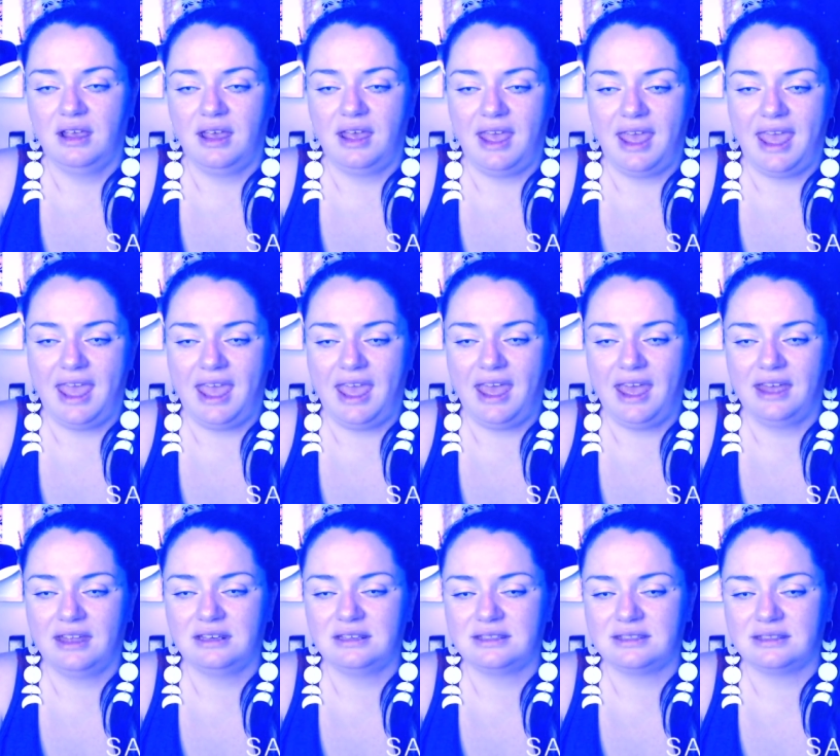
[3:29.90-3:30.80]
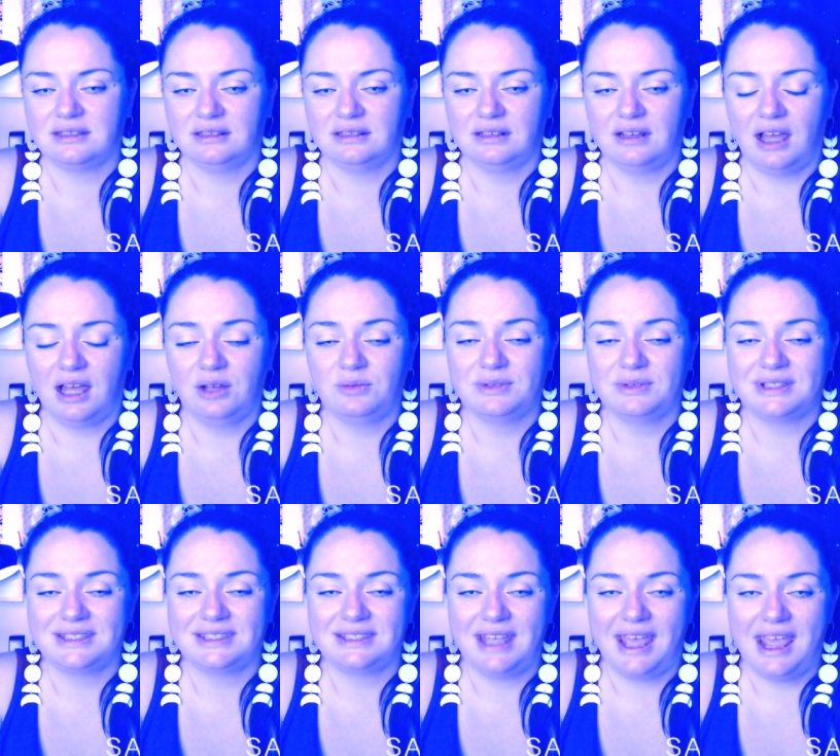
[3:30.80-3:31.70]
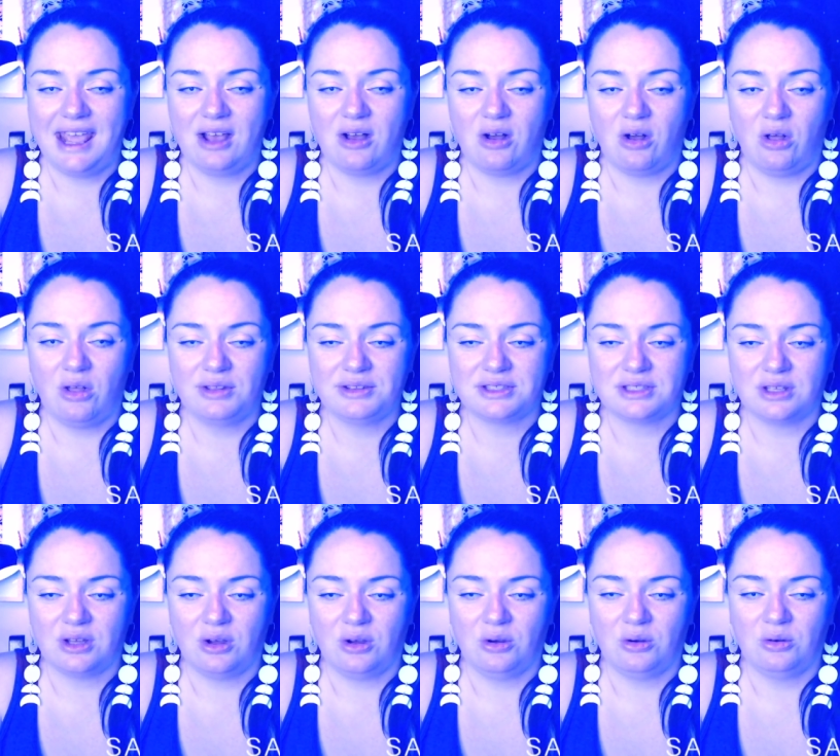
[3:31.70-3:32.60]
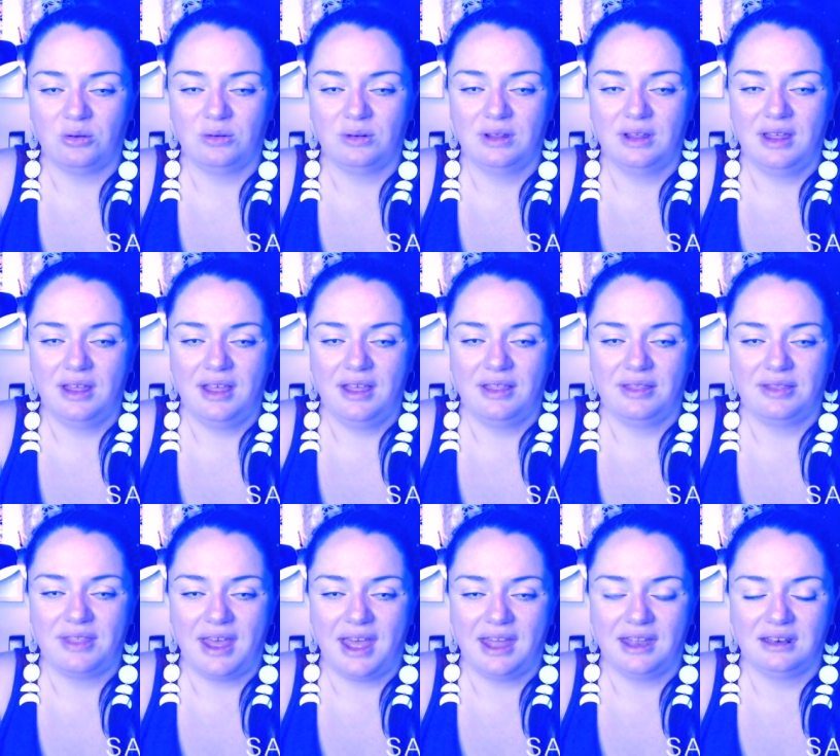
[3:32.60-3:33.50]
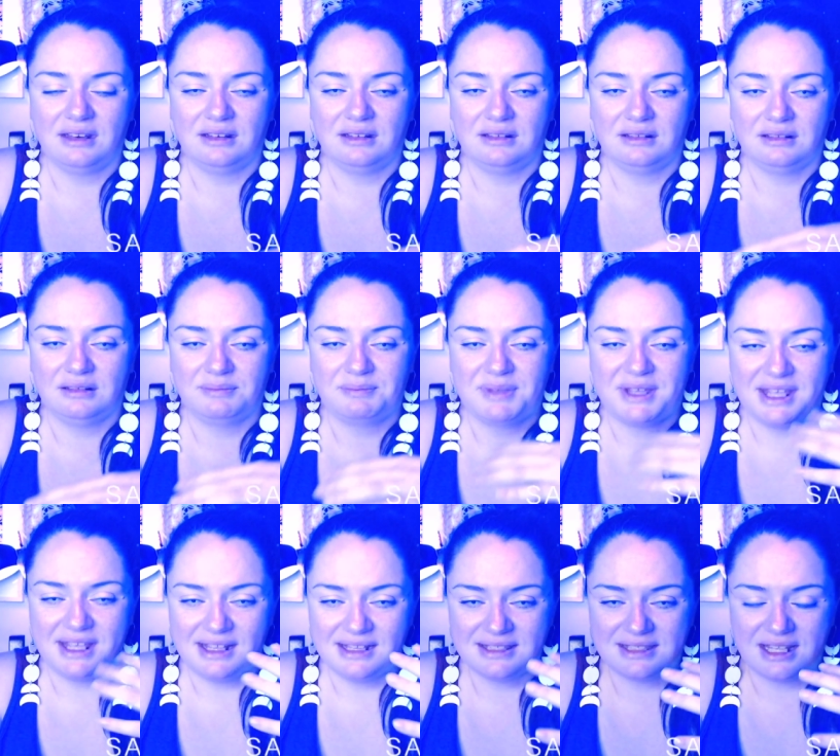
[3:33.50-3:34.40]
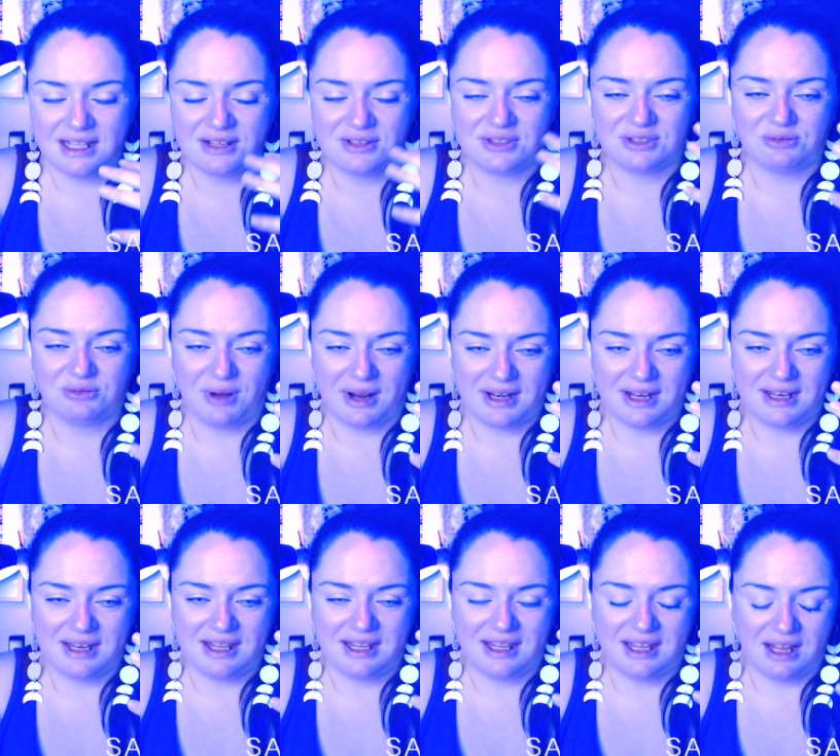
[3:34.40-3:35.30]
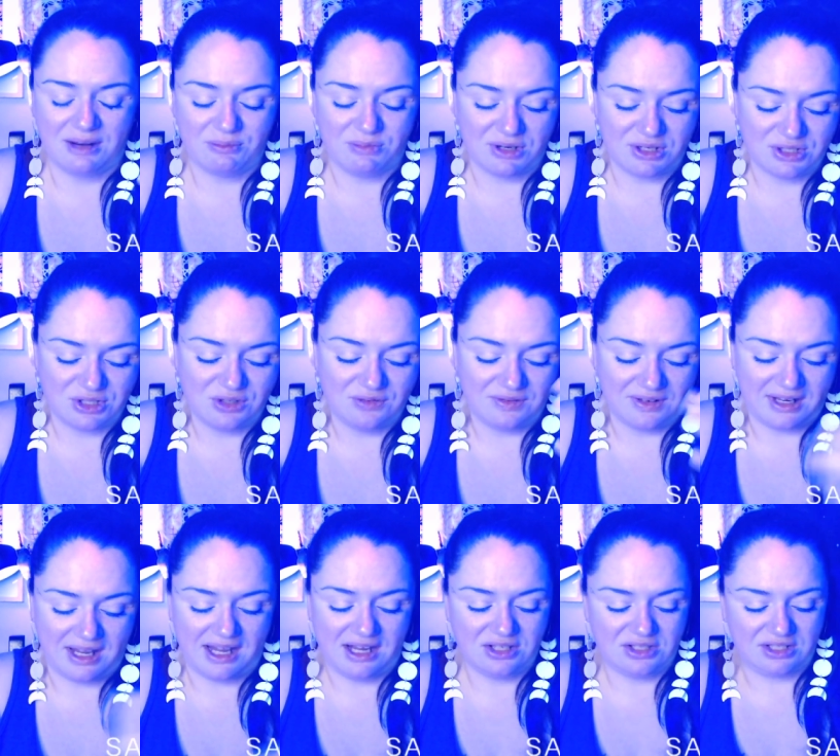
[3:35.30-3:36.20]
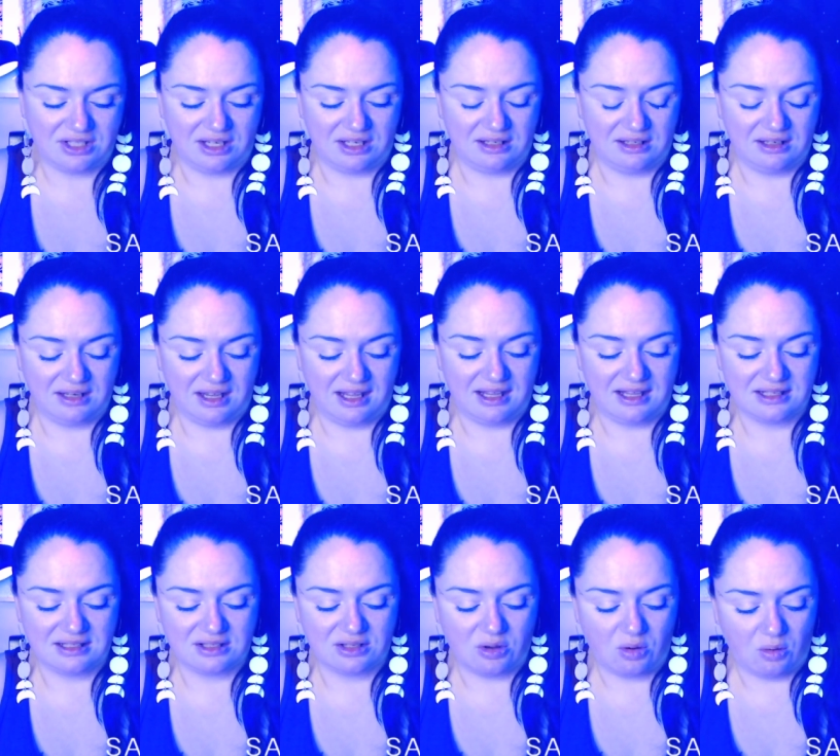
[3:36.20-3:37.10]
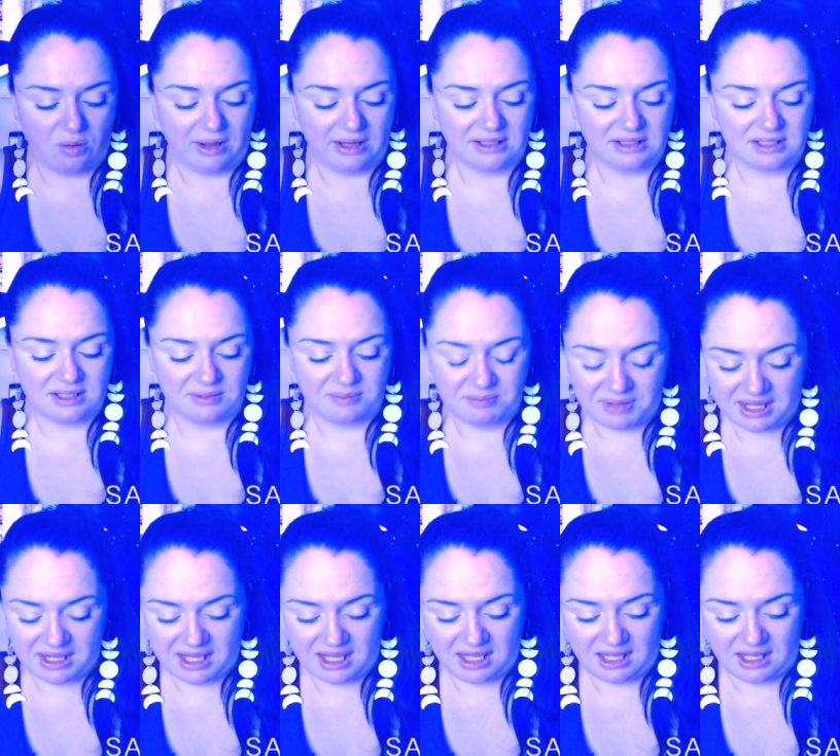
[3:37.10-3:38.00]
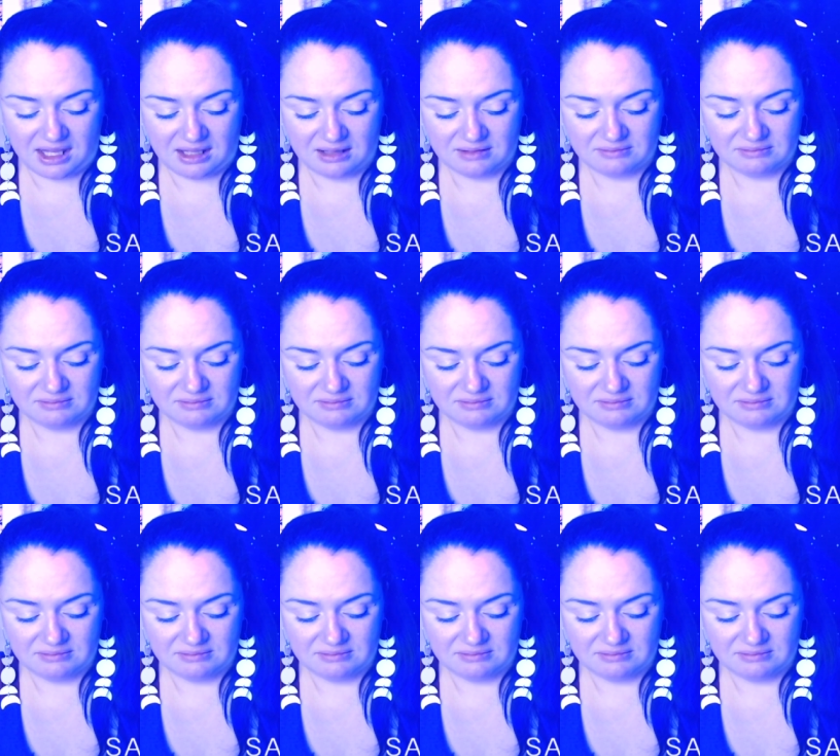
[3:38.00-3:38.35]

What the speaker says: And I would say also that peace and serenity and rejuvenation is going to be